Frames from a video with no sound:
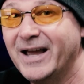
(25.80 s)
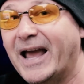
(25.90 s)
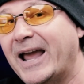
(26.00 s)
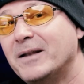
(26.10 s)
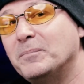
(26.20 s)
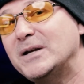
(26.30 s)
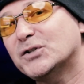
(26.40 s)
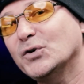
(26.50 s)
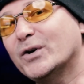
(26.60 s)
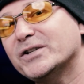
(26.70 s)
And be
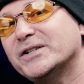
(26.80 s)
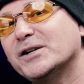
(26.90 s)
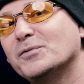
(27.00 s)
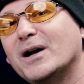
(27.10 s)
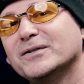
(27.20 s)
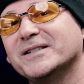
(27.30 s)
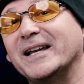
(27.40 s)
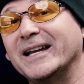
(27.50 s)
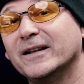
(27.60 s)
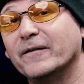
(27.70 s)
sure to stick around to
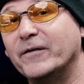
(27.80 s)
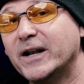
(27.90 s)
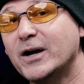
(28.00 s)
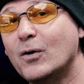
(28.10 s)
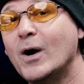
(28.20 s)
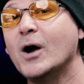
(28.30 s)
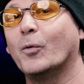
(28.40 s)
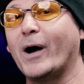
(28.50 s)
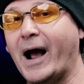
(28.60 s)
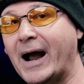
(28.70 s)
the end of the video
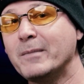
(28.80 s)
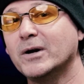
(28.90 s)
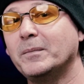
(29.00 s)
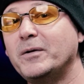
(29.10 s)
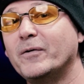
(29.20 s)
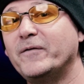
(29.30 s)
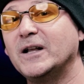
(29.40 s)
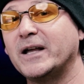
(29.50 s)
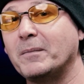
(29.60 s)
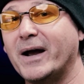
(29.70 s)
where I'm going to be
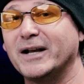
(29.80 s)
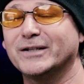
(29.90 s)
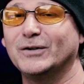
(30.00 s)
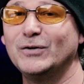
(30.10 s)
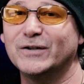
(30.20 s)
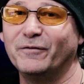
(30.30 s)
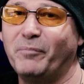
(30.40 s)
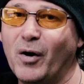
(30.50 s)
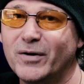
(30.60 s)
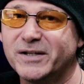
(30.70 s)
revealing my
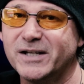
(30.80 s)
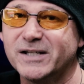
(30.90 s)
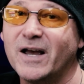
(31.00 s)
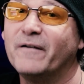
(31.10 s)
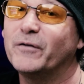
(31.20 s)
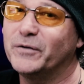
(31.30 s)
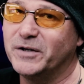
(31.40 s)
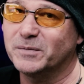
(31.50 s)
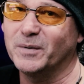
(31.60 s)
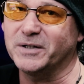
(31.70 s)
exclusive bonuses for
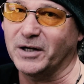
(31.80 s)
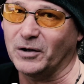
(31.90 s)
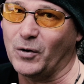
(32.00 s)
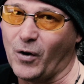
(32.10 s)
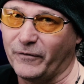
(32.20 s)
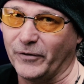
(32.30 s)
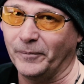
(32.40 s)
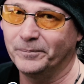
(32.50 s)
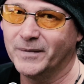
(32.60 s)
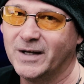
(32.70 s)
this particular
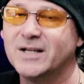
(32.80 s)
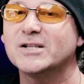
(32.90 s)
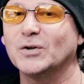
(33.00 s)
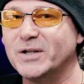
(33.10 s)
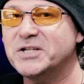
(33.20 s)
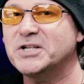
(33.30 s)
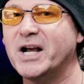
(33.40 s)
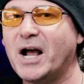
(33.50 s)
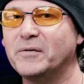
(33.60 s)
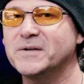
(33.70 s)
offer. So let's
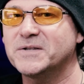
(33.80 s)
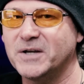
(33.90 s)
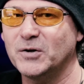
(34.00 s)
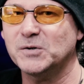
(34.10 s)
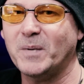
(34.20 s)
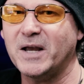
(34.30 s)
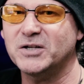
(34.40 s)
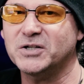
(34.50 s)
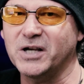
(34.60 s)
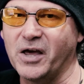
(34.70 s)
check out the sales
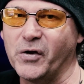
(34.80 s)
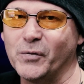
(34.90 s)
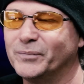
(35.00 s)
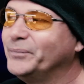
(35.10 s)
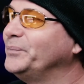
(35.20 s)
page together.